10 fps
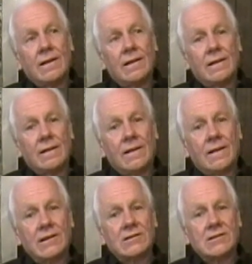
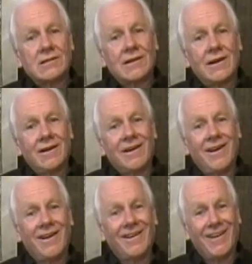let's.
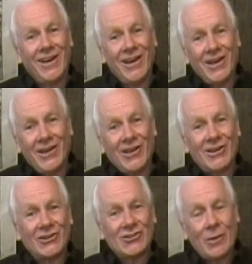
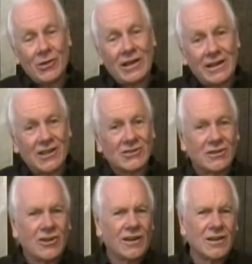Some of the links
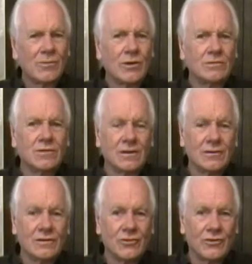are talking about,
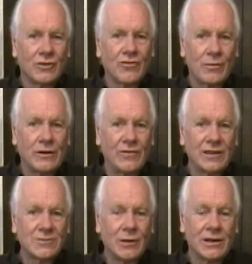they're from
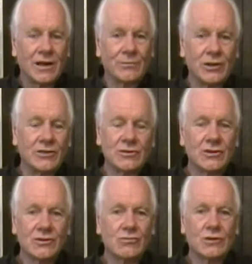investment companies, so
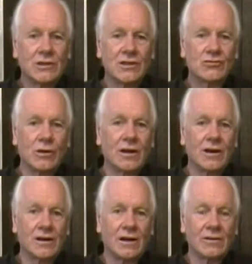just
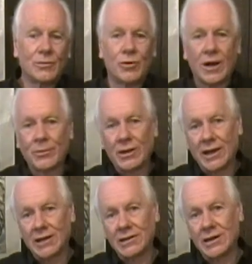disregard all their
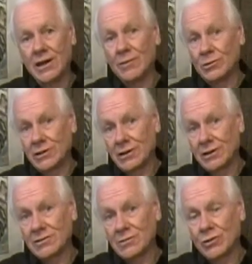propaganda. But they
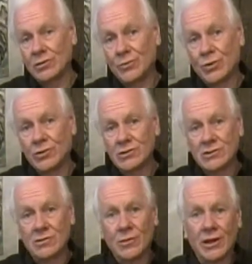got some good points
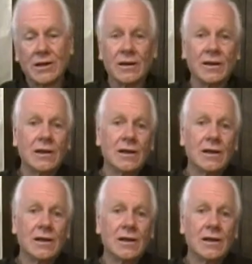they're making.